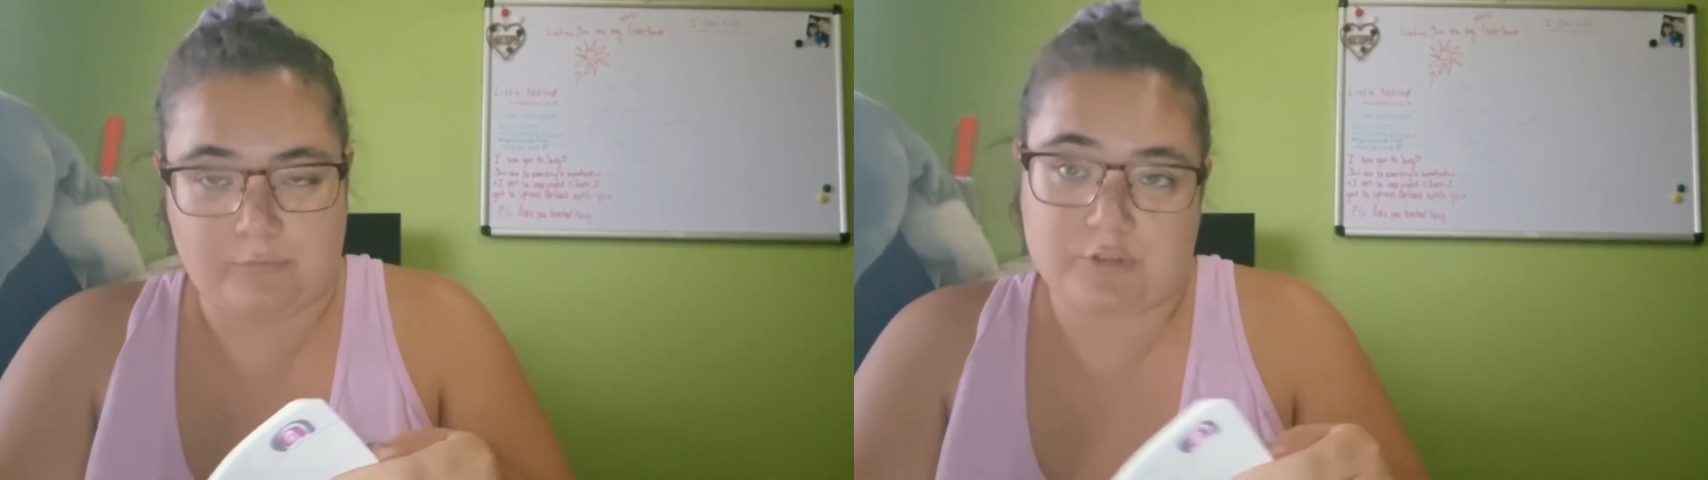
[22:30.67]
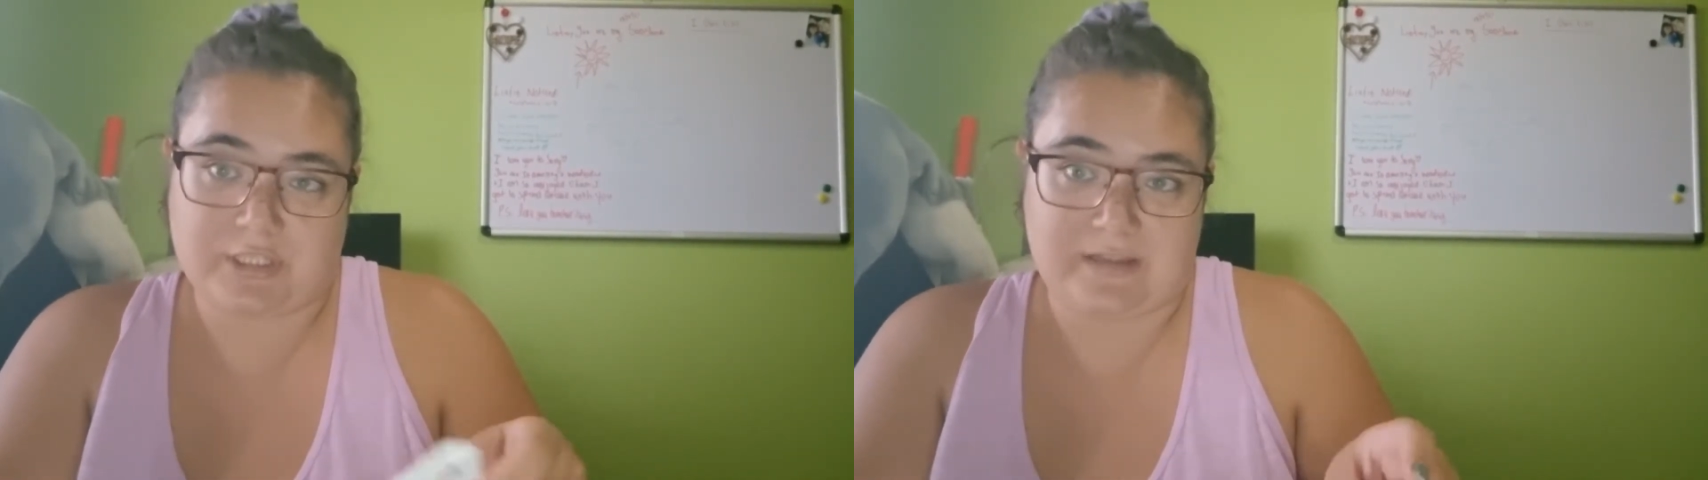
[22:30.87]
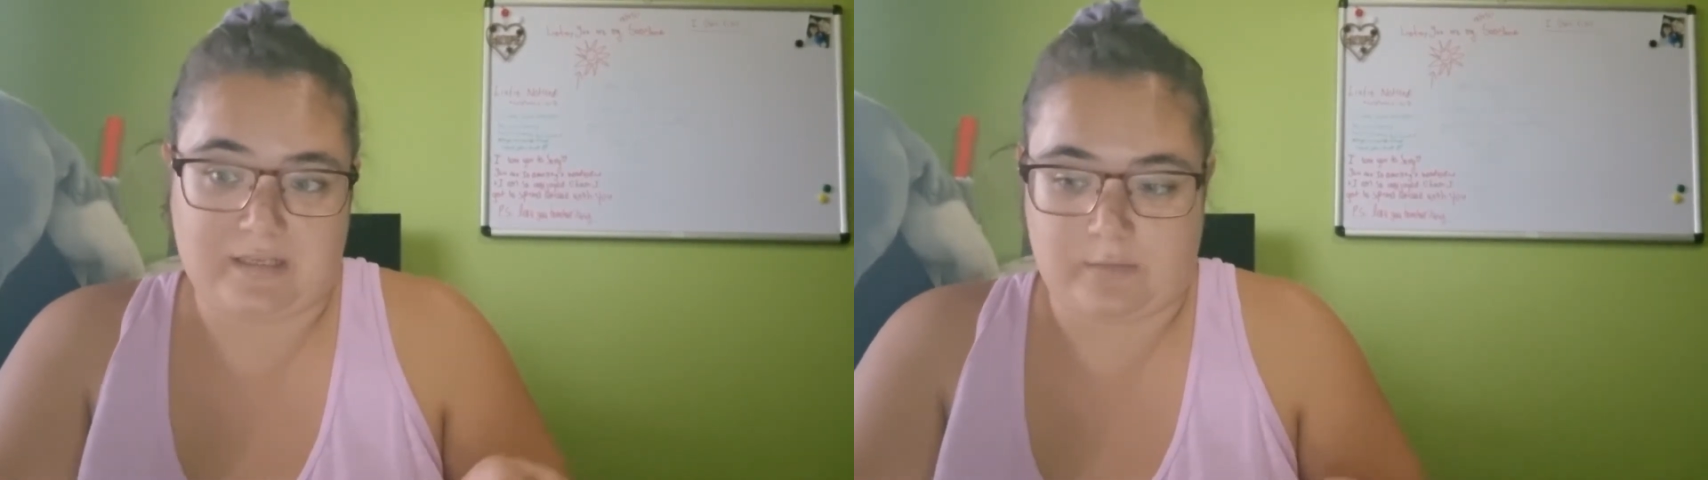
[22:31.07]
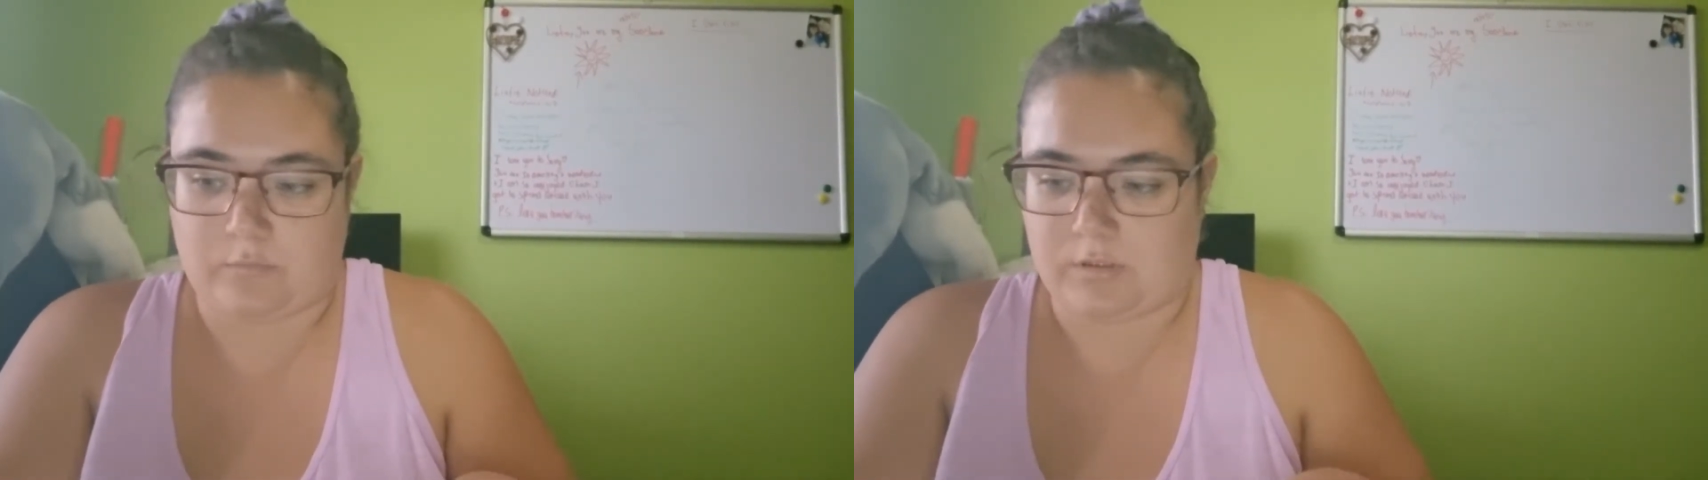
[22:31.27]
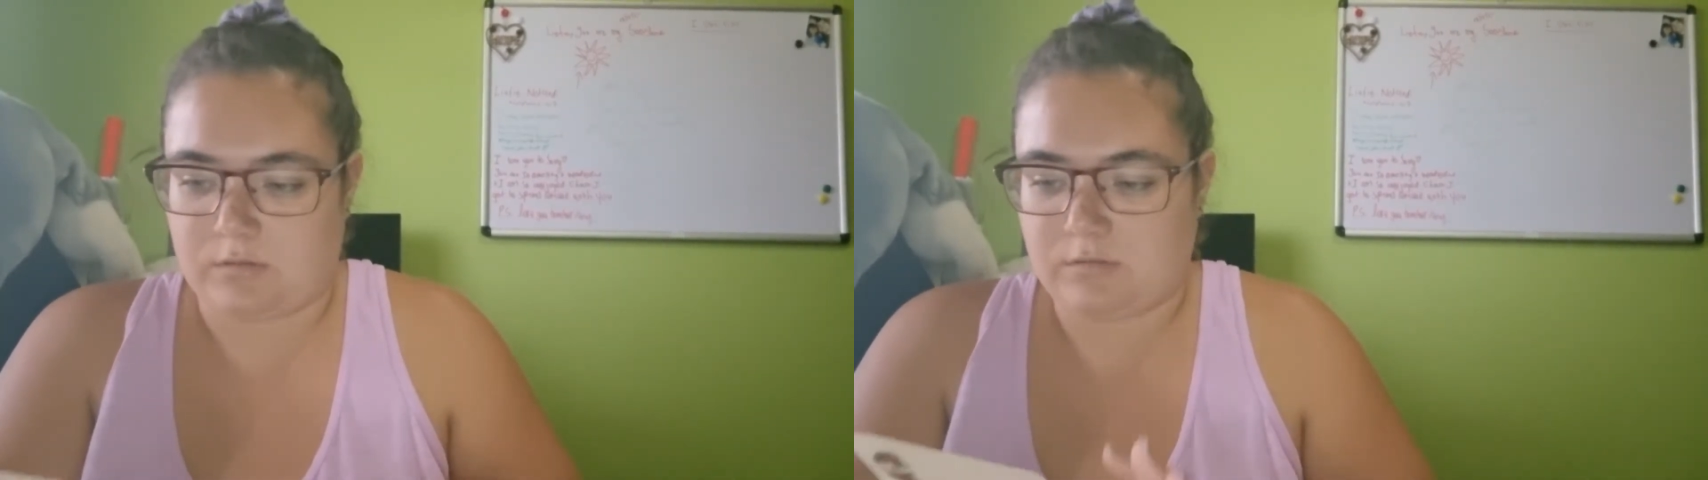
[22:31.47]
which I think I
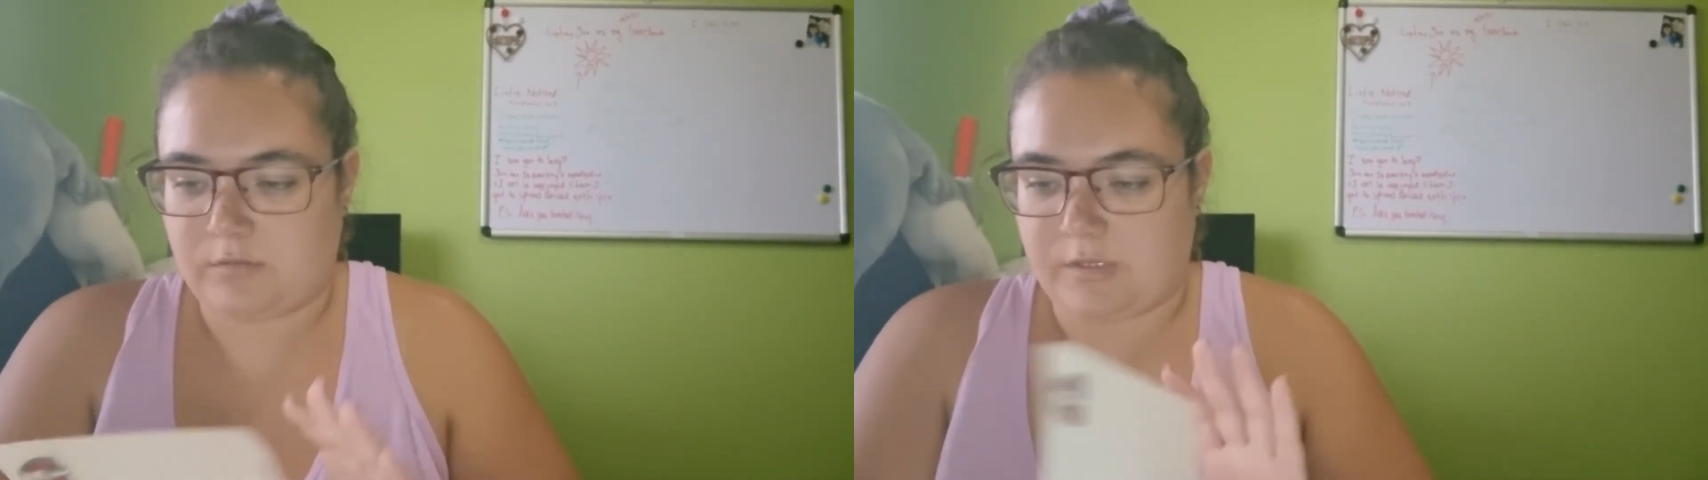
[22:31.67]
will,